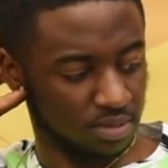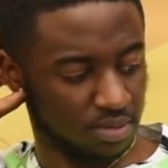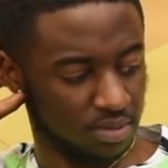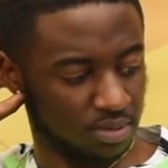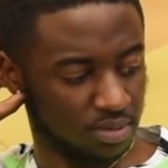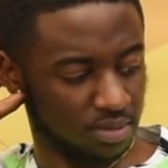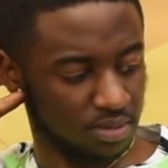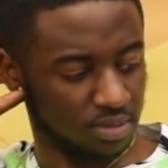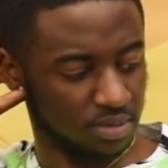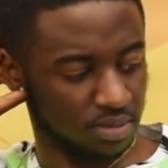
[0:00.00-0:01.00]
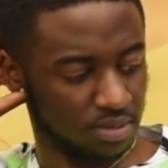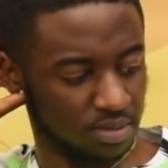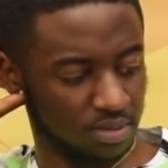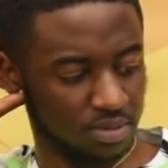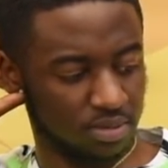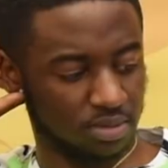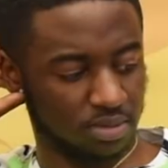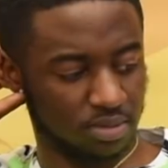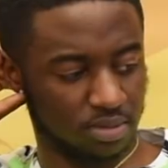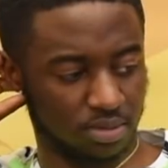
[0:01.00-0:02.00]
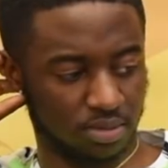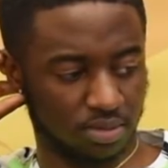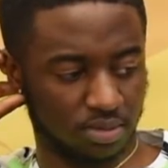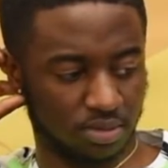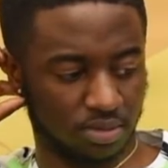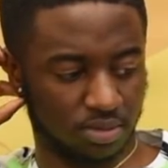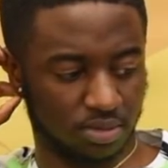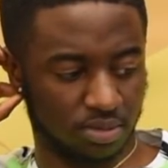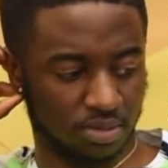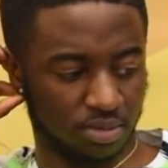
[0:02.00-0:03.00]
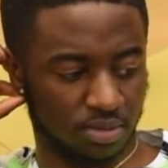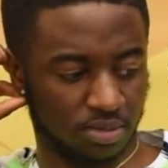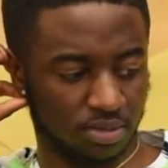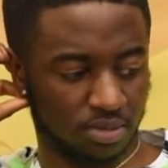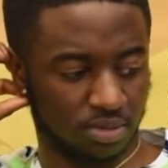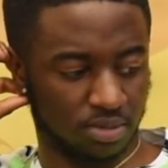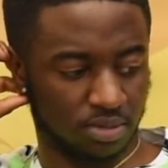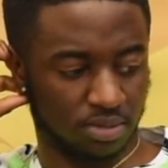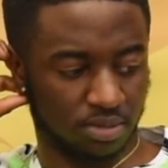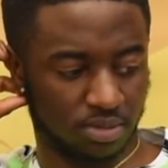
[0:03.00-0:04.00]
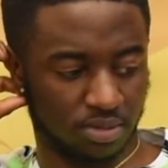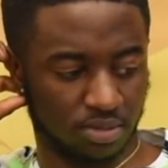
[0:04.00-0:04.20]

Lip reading: (silent)